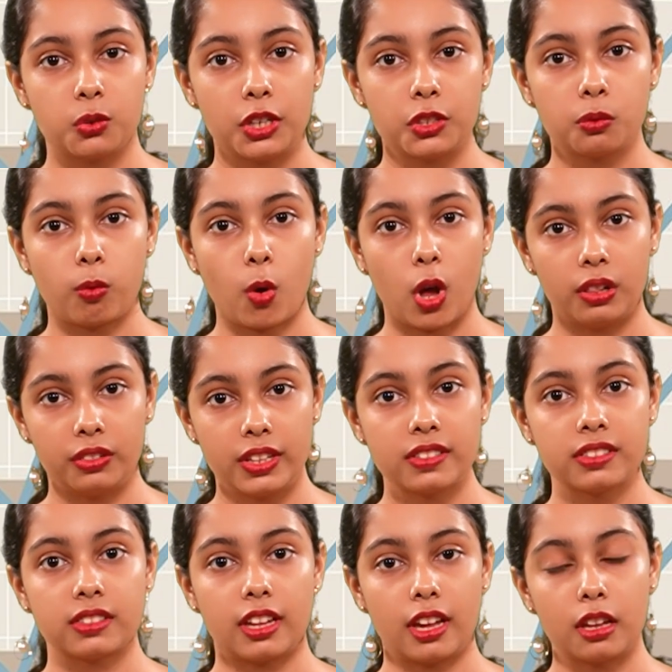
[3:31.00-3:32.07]
rates fall,
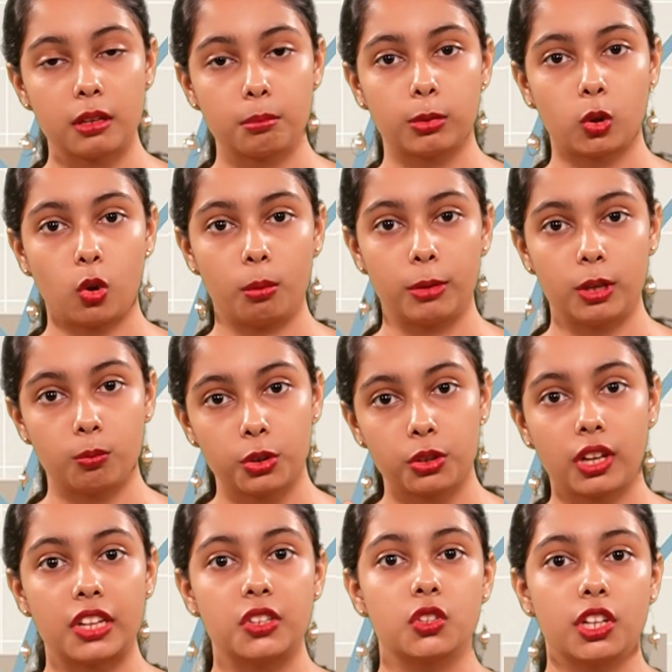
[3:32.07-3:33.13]
this unemployment would
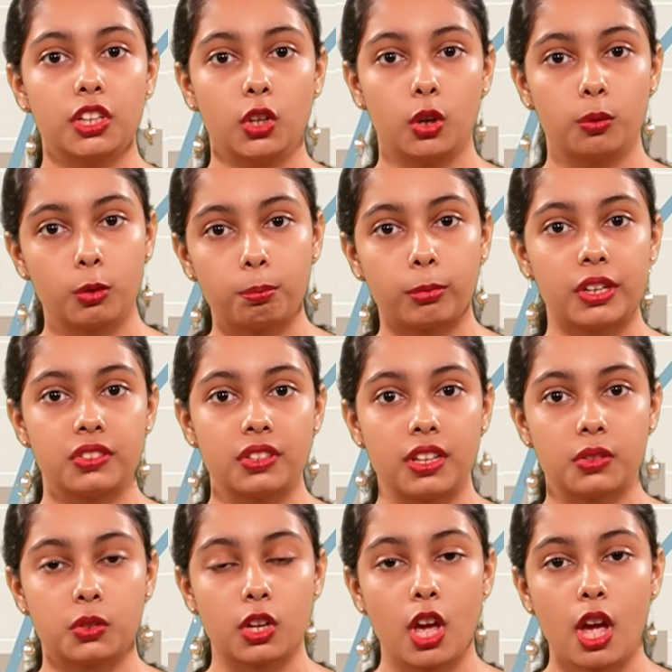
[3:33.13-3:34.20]
continue, it would
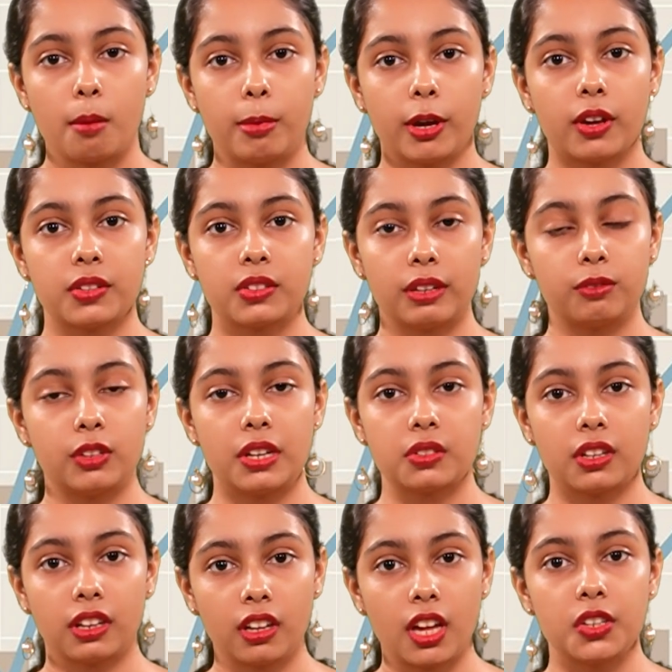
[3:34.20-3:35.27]
persist, because if there's
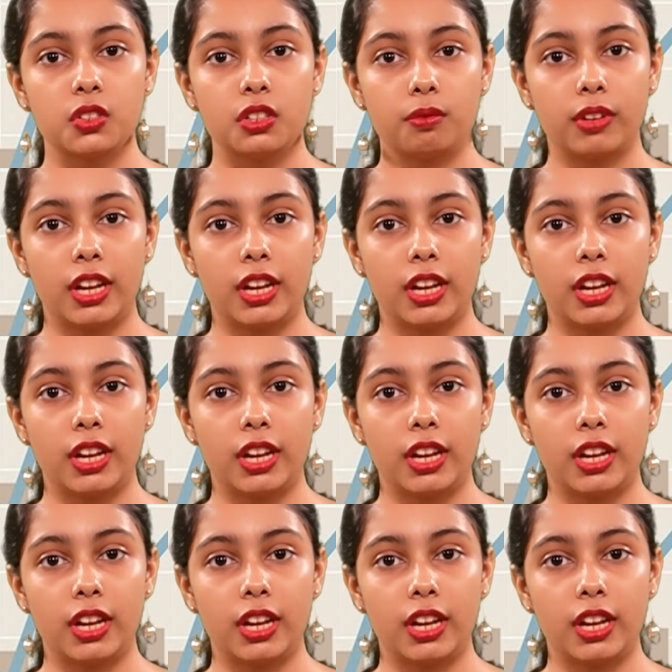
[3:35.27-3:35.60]
a cut in